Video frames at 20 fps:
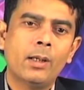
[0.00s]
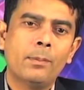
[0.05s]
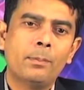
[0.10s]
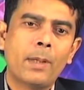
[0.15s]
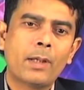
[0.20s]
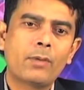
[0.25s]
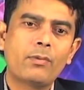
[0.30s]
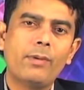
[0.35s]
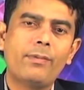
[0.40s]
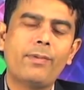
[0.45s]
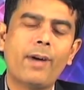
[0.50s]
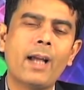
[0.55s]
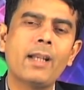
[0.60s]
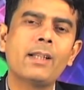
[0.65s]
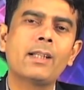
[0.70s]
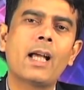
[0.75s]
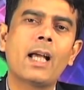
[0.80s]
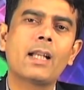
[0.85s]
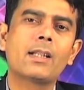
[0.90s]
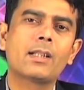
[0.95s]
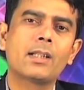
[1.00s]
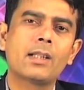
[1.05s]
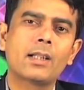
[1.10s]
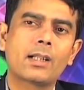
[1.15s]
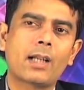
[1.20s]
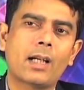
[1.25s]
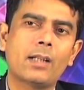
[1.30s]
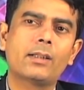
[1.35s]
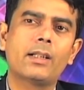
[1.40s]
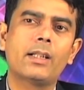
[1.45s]
But we find that
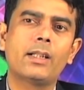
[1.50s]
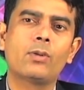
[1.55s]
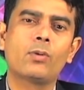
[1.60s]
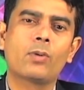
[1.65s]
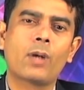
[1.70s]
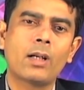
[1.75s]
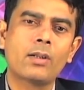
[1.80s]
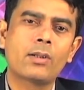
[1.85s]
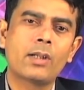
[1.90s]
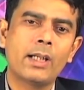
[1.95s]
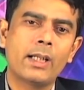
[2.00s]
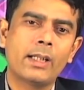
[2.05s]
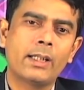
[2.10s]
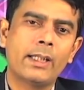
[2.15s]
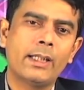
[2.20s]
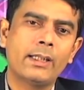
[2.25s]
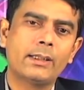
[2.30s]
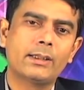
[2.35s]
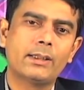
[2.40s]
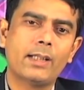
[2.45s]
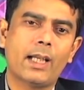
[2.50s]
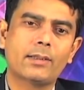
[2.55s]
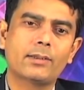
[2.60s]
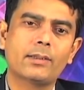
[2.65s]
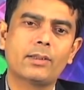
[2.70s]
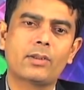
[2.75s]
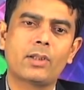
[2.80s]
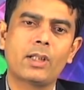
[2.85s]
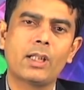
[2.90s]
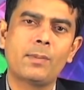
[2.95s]
country to country these
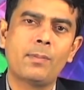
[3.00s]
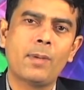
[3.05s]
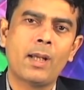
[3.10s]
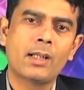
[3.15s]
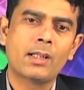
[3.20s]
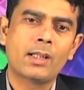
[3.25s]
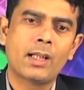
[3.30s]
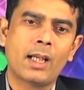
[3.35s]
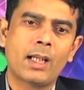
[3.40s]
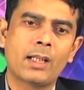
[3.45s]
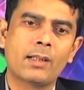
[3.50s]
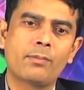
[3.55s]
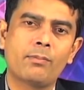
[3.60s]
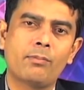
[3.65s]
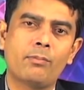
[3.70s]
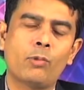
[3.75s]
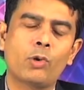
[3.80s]
national treatment and